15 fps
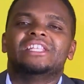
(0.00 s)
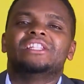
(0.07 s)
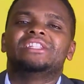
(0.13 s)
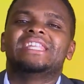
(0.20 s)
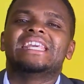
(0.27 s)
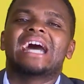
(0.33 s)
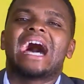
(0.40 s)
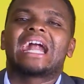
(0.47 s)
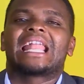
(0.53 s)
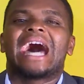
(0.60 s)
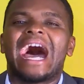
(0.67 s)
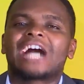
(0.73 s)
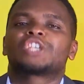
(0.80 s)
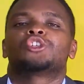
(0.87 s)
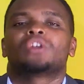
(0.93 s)
they are
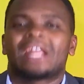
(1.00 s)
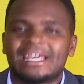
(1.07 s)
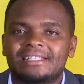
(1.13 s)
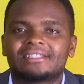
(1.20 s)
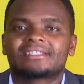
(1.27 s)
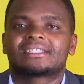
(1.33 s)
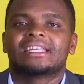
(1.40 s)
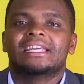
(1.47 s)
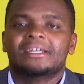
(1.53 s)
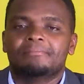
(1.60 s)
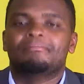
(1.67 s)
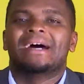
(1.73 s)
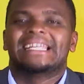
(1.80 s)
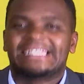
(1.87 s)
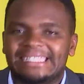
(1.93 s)
actualized
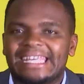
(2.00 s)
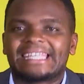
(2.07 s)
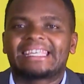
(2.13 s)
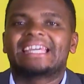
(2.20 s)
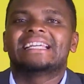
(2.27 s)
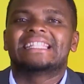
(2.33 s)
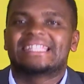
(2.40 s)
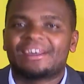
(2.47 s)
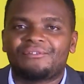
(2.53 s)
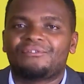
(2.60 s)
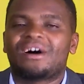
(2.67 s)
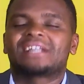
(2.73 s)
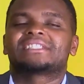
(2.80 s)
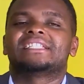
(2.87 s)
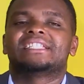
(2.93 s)
by taking the
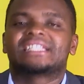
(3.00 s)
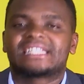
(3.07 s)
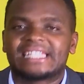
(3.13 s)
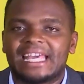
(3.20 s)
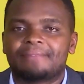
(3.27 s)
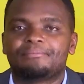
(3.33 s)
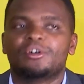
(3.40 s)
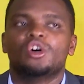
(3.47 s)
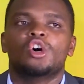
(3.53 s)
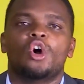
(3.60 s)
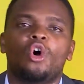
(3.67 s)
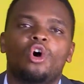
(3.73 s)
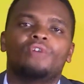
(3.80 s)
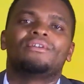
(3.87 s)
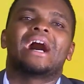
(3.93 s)
first step
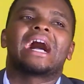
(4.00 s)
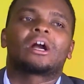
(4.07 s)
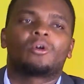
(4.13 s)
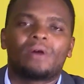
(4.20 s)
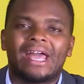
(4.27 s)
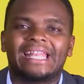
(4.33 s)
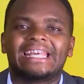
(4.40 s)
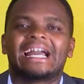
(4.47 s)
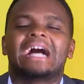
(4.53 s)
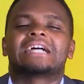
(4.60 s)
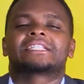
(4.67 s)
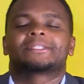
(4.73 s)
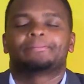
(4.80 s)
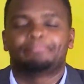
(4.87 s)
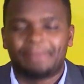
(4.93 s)
of acquiring
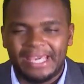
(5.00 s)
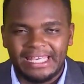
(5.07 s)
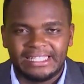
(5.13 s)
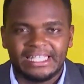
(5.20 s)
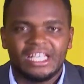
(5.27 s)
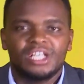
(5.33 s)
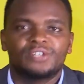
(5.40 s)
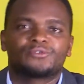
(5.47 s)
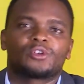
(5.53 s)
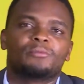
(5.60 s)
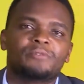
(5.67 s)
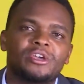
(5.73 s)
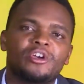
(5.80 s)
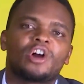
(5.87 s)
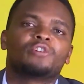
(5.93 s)
a space
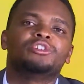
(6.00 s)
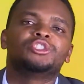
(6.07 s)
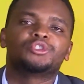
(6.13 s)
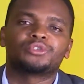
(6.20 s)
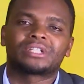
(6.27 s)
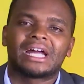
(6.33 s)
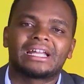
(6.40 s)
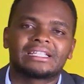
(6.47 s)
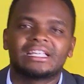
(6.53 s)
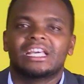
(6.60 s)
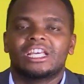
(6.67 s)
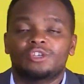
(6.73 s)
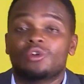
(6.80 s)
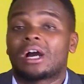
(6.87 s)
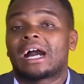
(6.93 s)
from where you are going to run
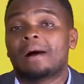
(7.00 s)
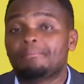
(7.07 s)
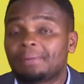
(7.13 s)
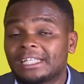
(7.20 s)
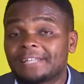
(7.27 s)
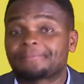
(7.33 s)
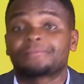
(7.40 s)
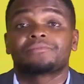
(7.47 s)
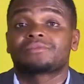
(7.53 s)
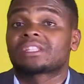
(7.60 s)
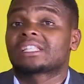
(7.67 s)
your company.